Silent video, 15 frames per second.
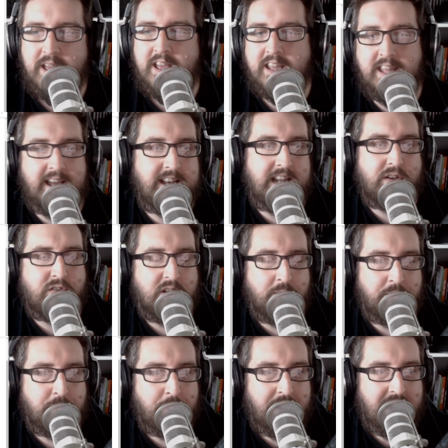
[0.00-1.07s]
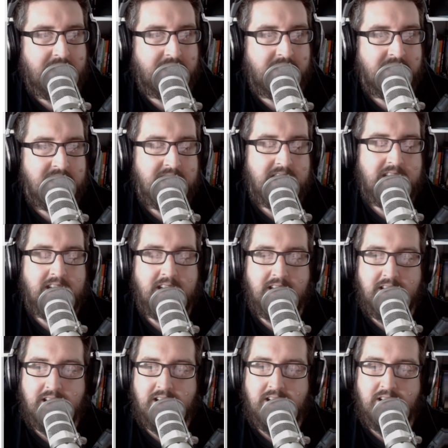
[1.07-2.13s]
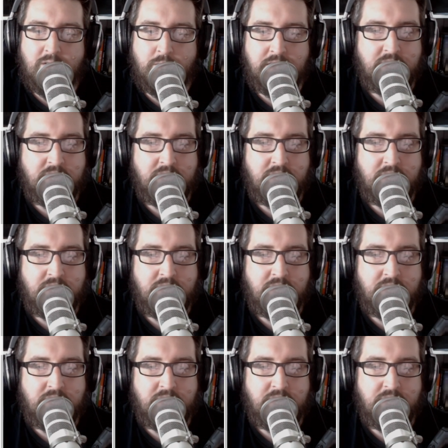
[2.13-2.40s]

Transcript: Gandalf comes back with